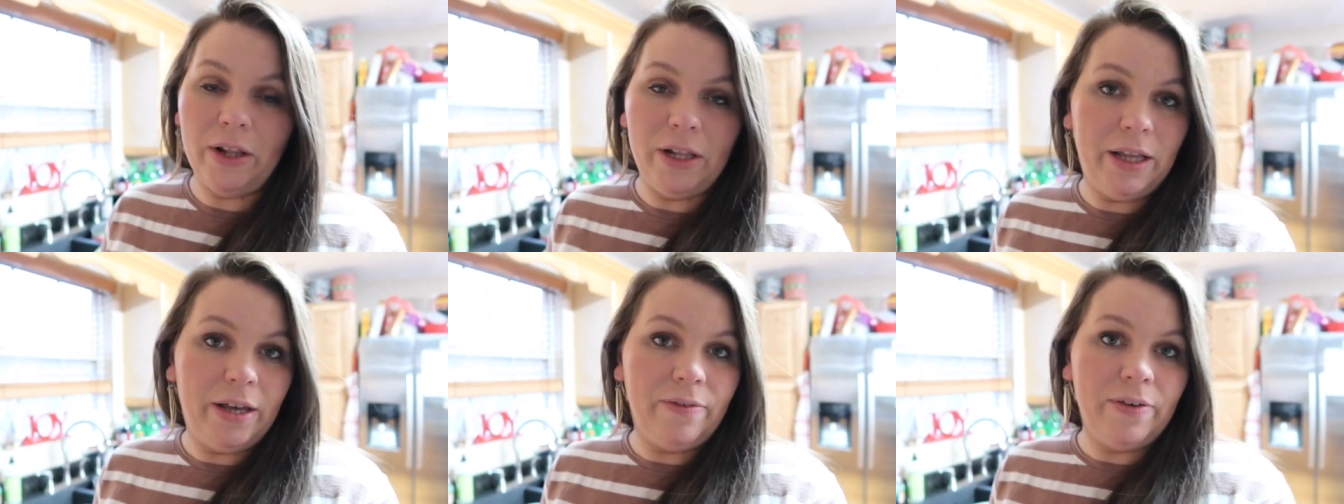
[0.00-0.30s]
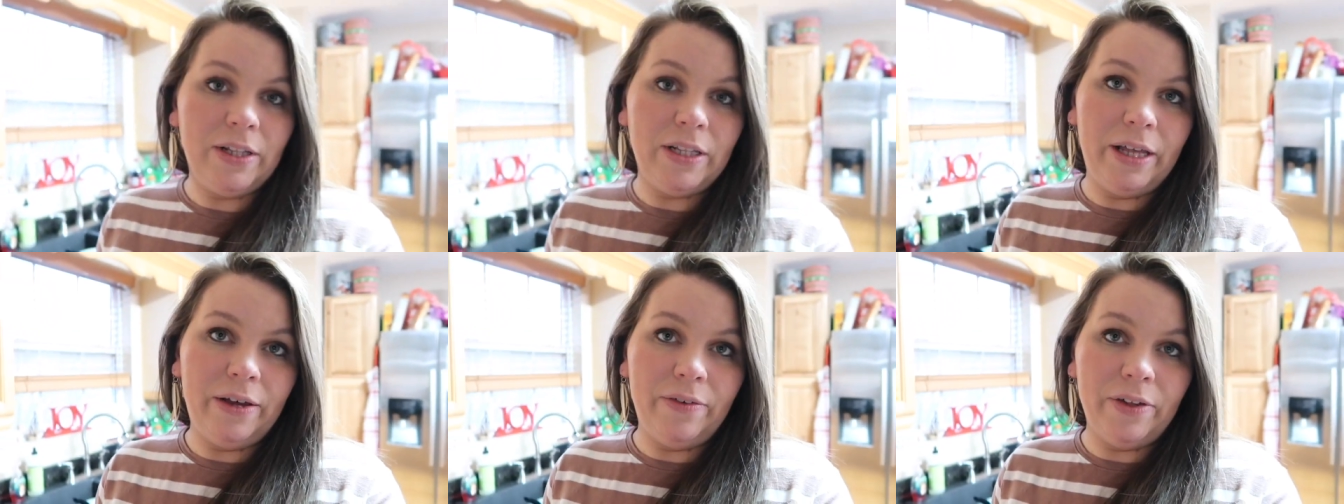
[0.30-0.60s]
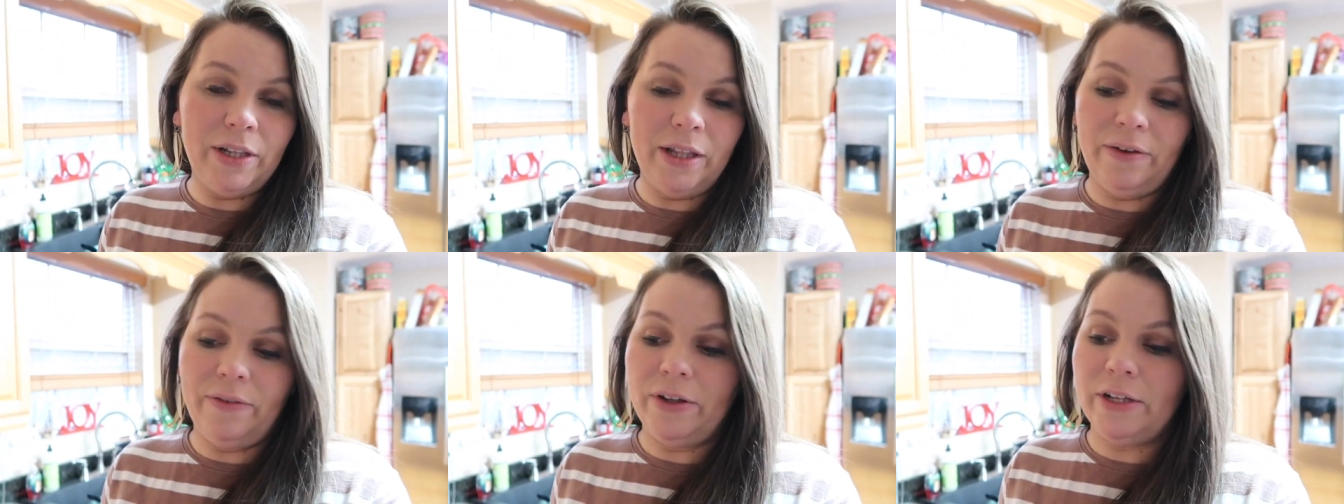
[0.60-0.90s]
I love it, love
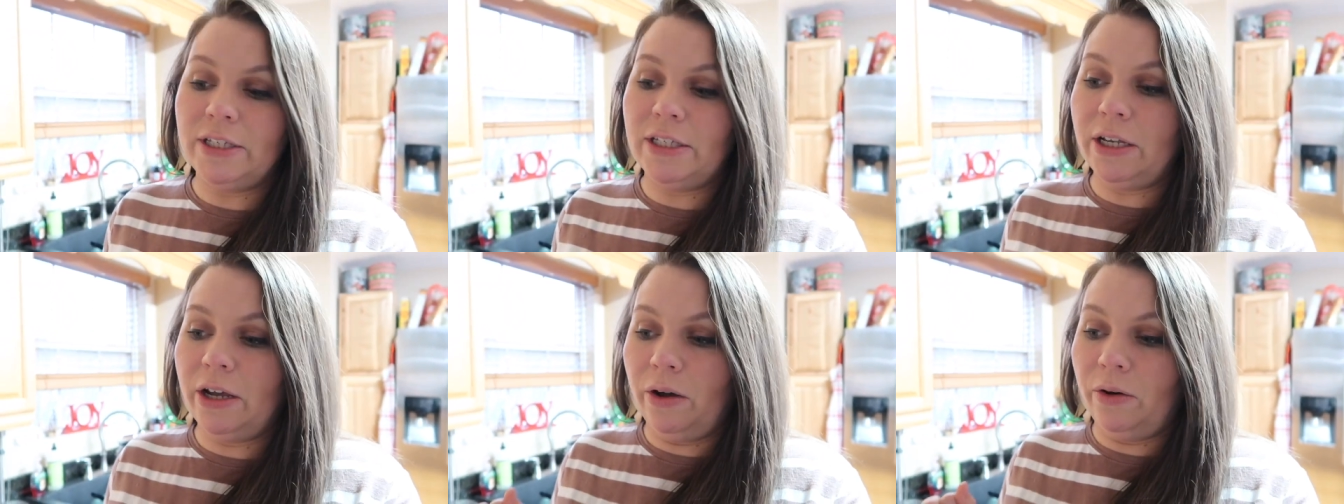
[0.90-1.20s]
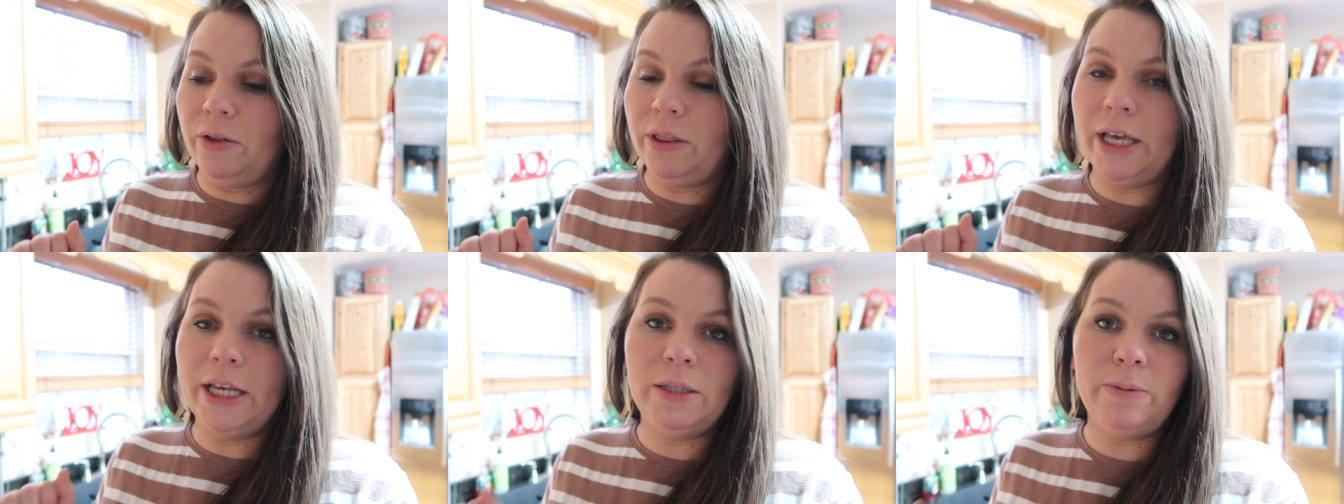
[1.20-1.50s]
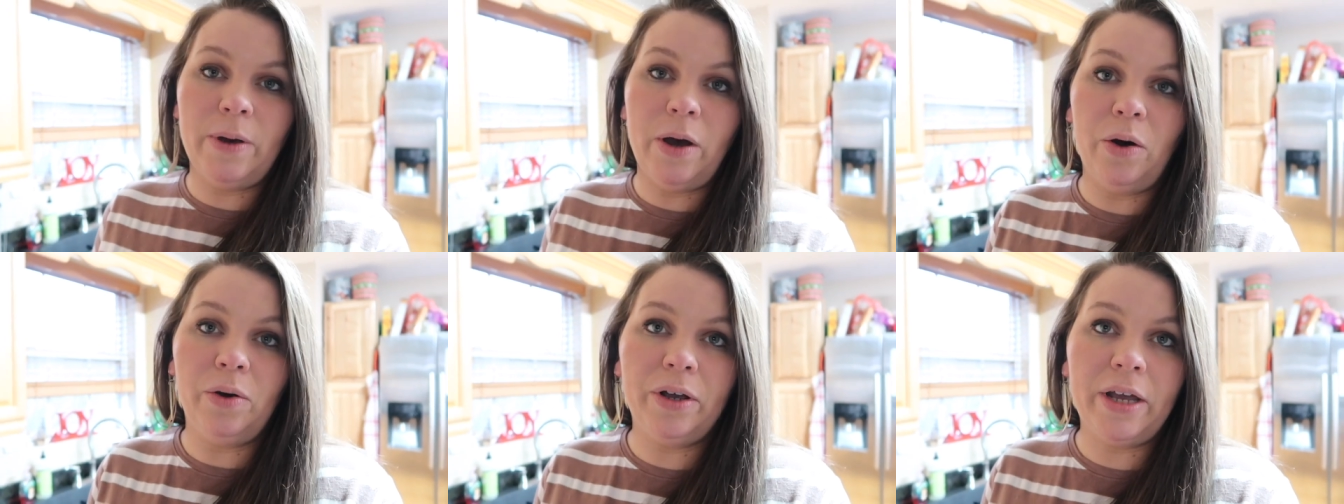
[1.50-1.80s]
it, love it. So
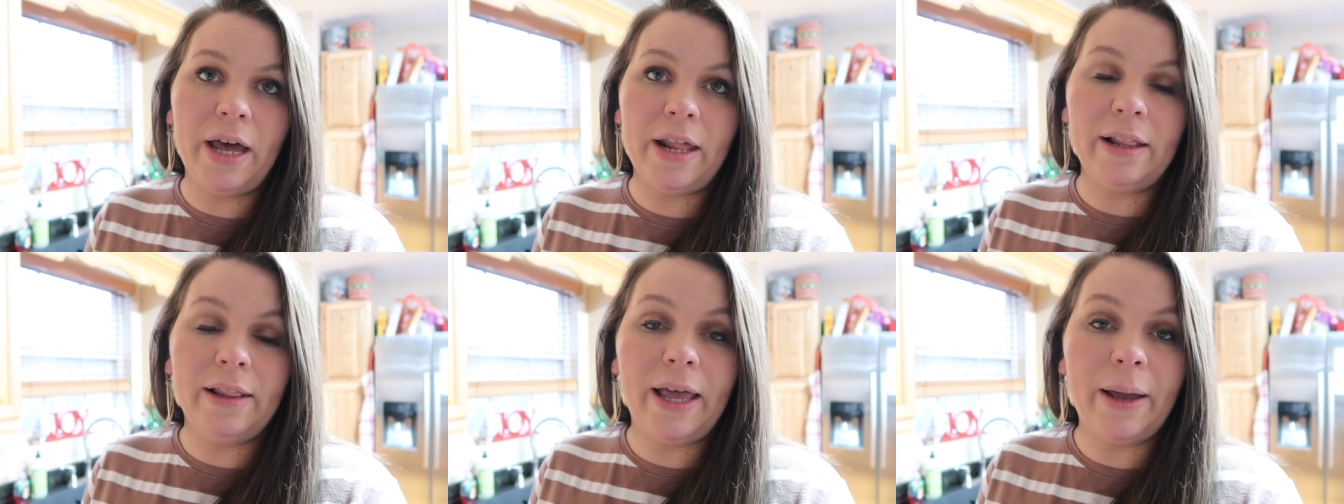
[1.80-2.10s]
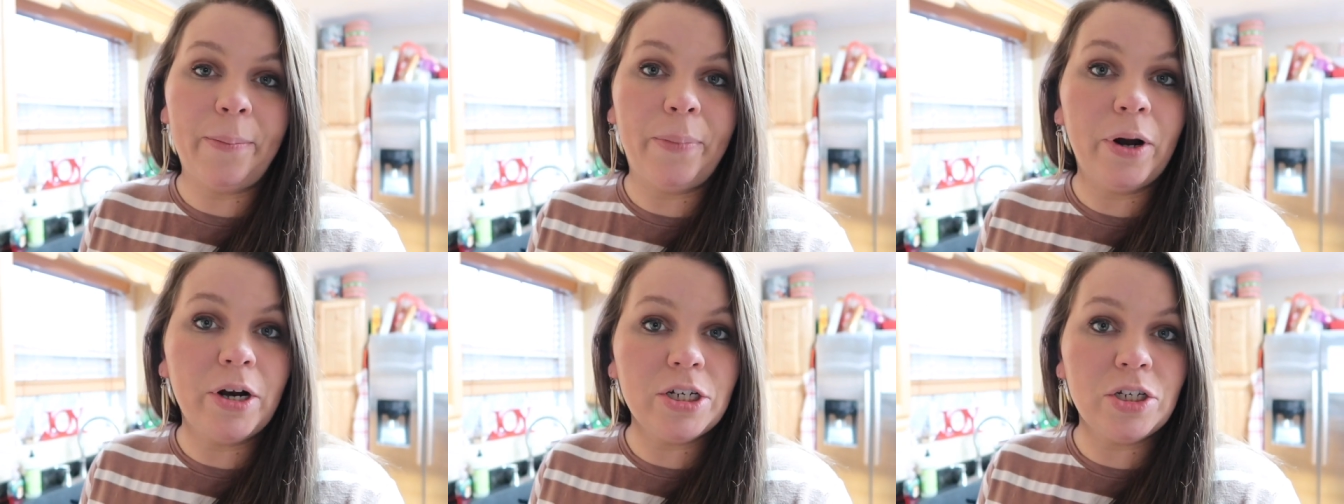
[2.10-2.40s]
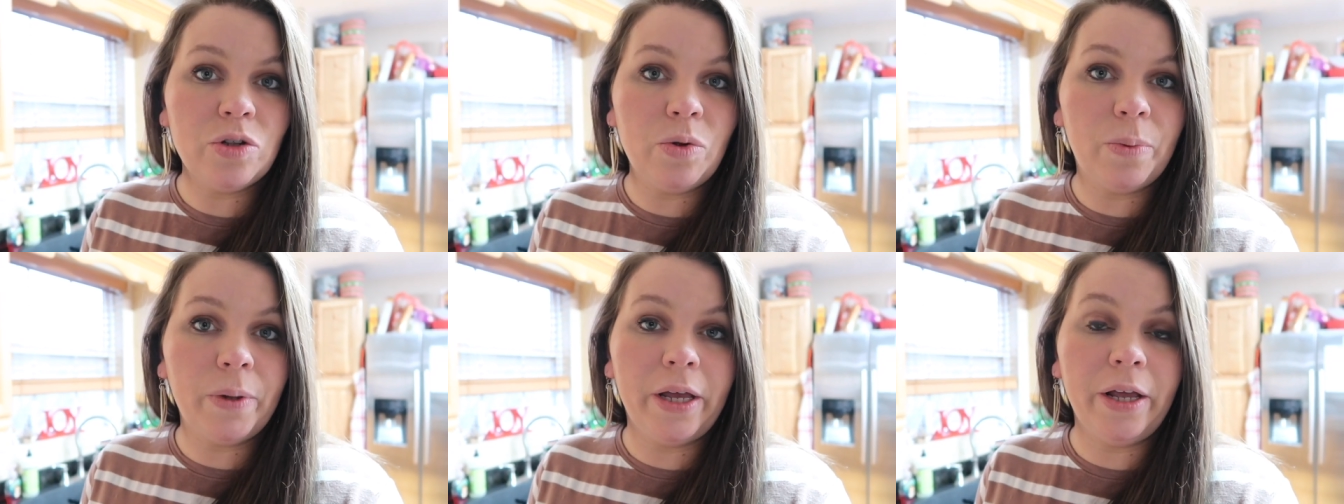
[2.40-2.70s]
that's my own kind of like
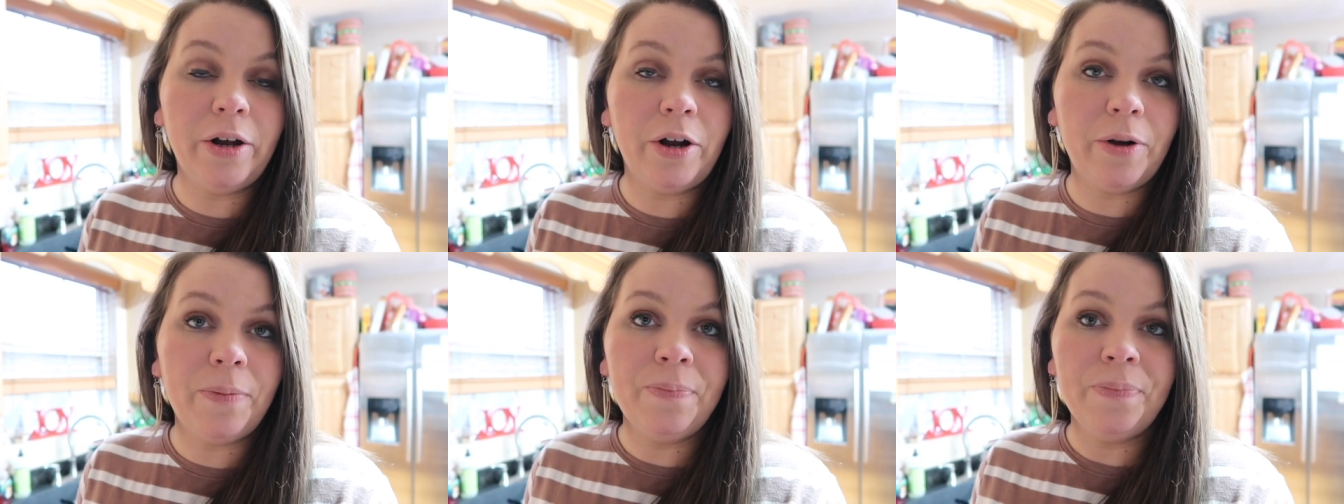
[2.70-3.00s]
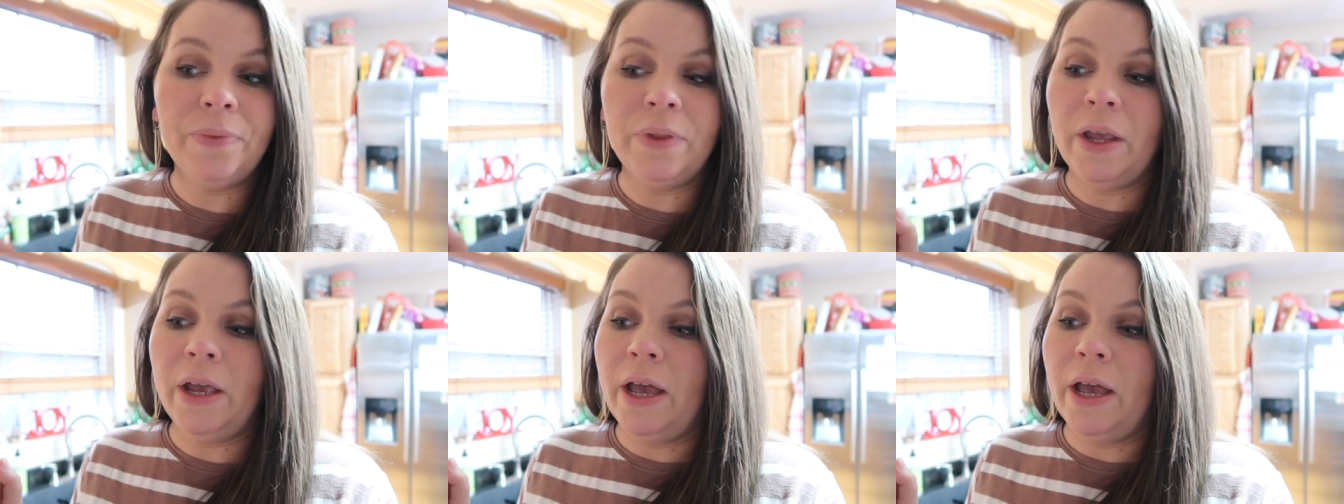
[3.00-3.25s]
personal planner.